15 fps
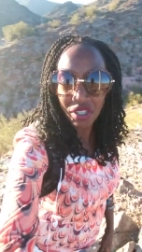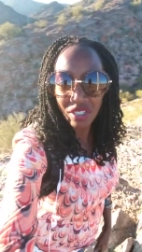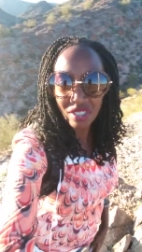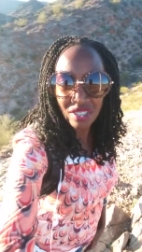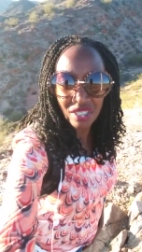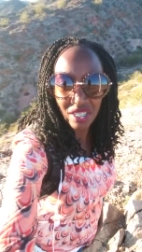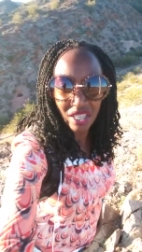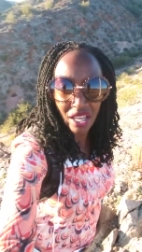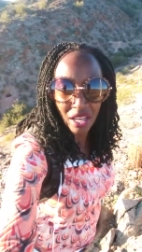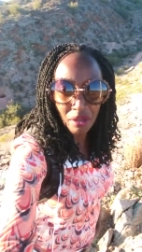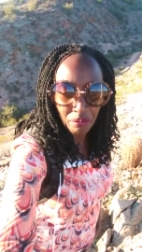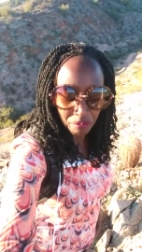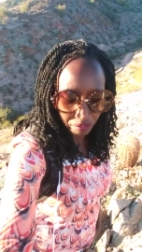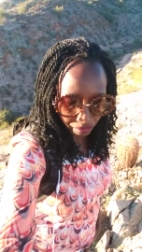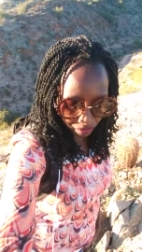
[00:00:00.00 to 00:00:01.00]
can see it.
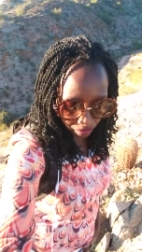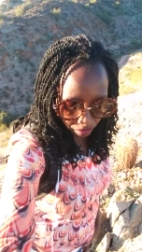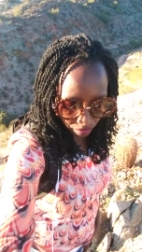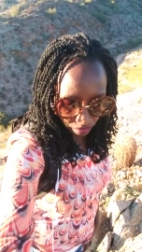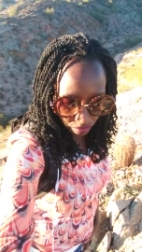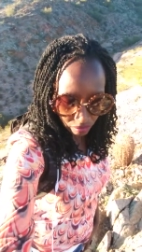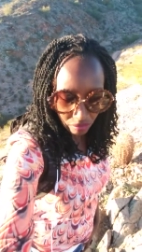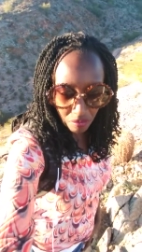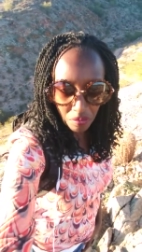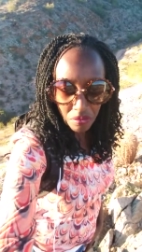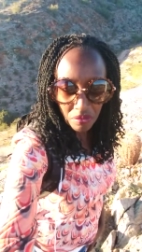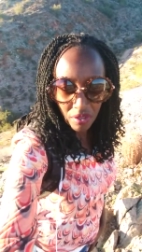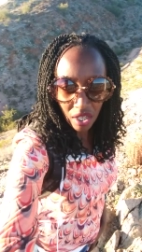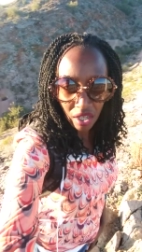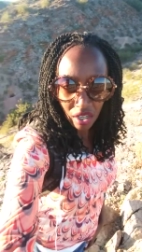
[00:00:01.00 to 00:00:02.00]

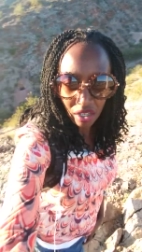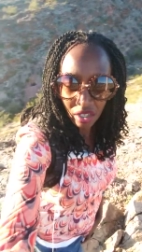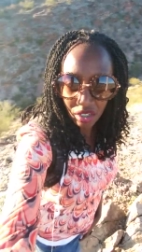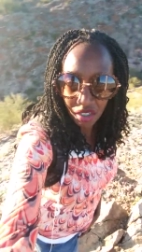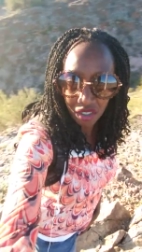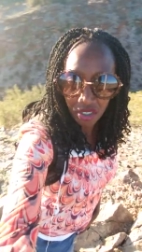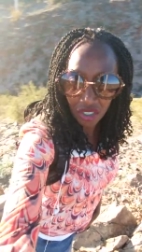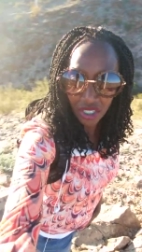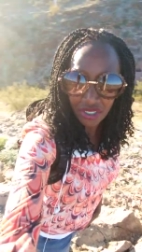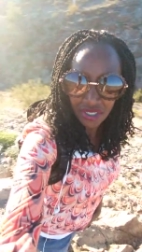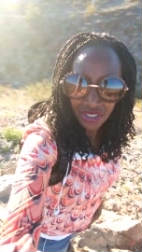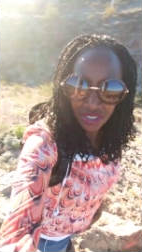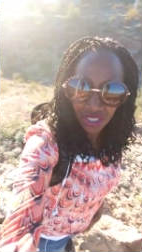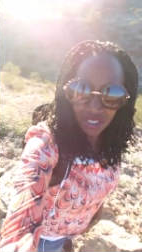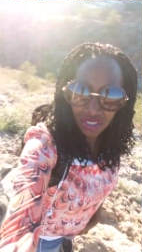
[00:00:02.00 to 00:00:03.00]

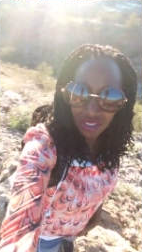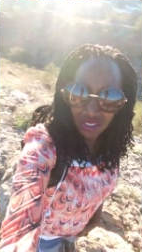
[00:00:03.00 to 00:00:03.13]
Let's see.